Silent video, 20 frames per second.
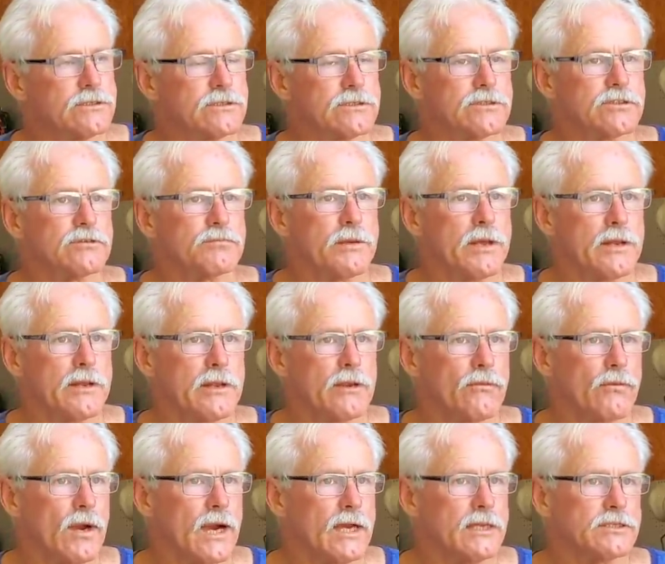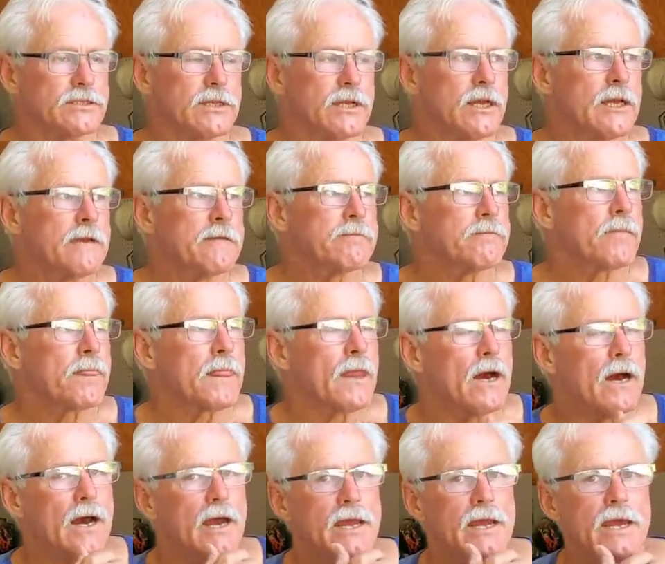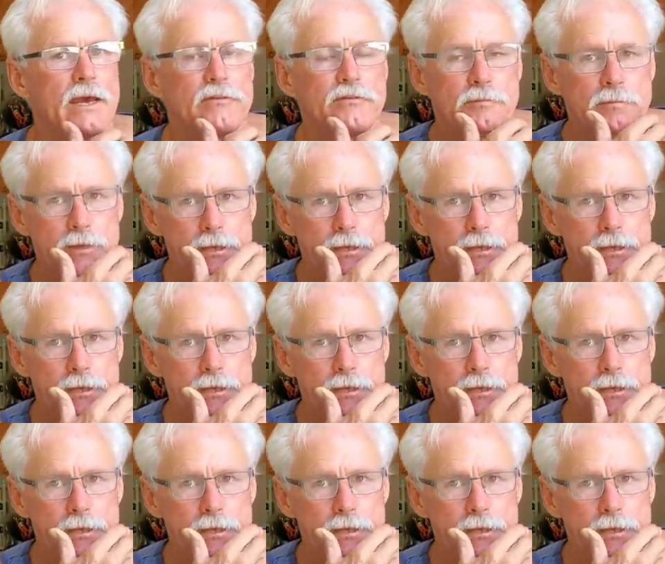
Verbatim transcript: suspending rights. I have